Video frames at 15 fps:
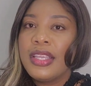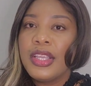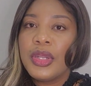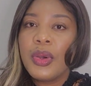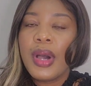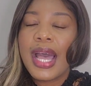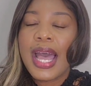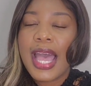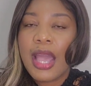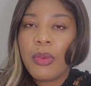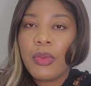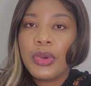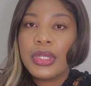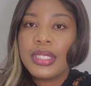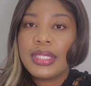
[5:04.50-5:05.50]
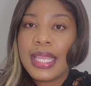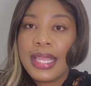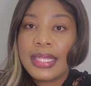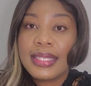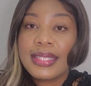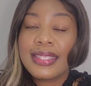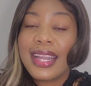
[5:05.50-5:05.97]
you know, I would
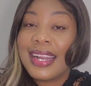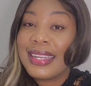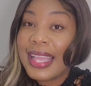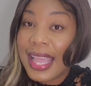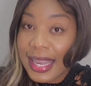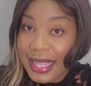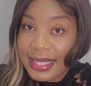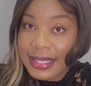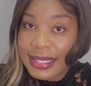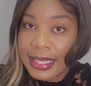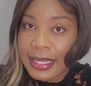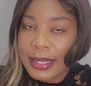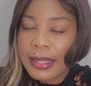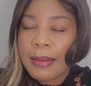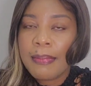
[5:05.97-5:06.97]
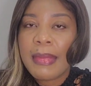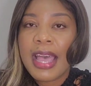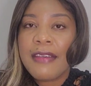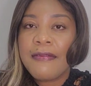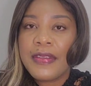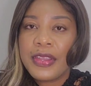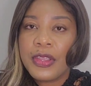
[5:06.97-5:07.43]
then start editing
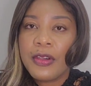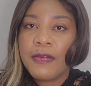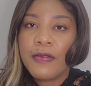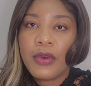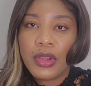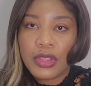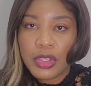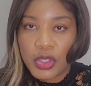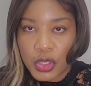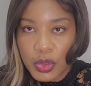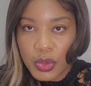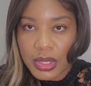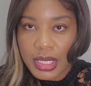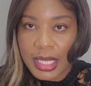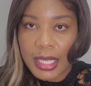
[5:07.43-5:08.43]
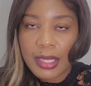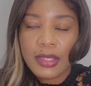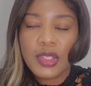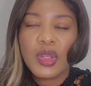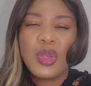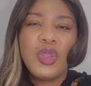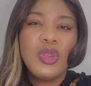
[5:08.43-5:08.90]
my video for the Tuesday.
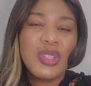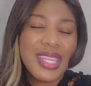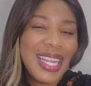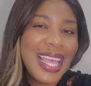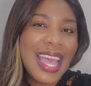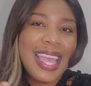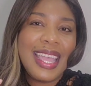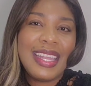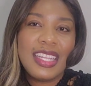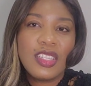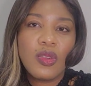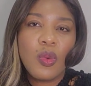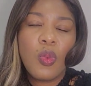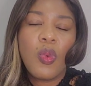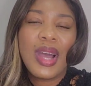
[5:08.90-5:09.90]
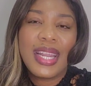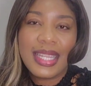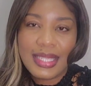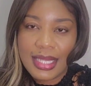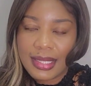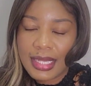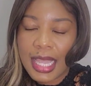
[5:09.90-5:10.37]
So usually I edit one
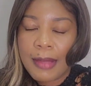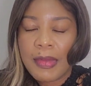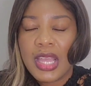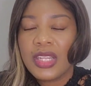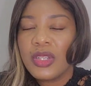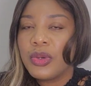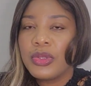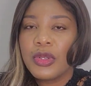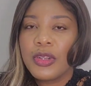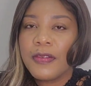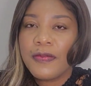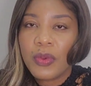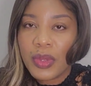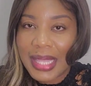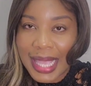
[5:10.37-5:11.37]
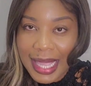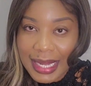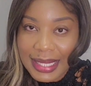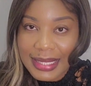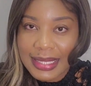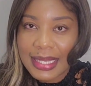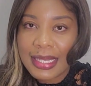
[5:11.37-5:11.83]
at a time. I don't do the full
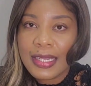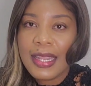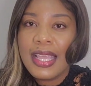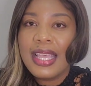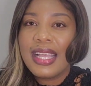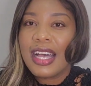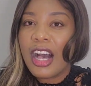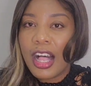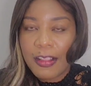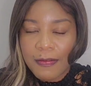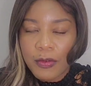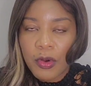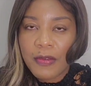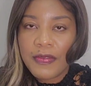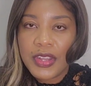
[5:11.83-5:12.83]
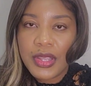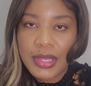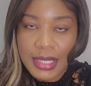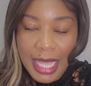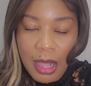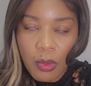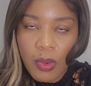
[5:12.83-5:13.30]
editing, all 4
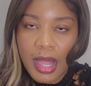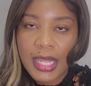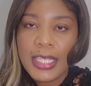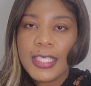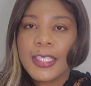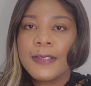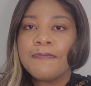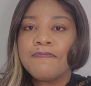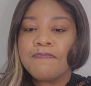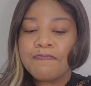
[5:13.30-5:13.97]
videos at once.